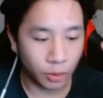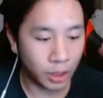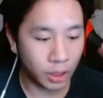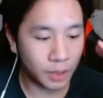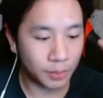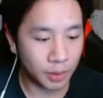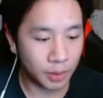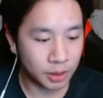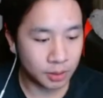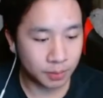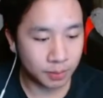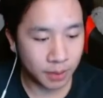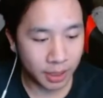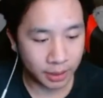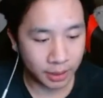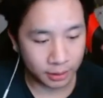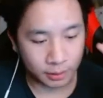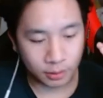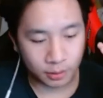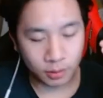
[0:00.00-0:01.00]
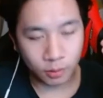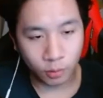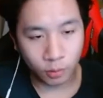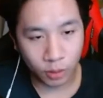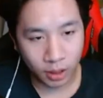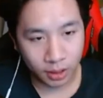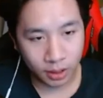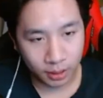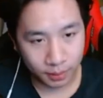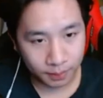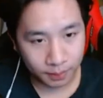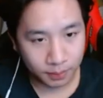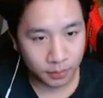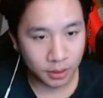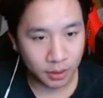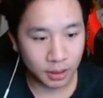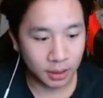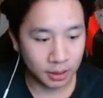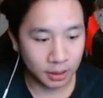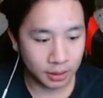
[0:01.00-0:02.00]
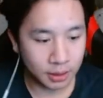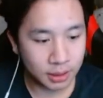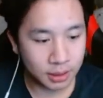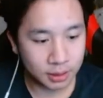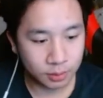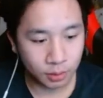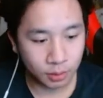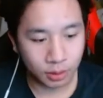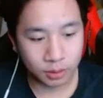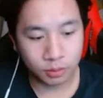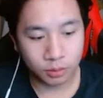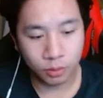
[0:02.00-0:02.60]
multiplied one of them. in this one,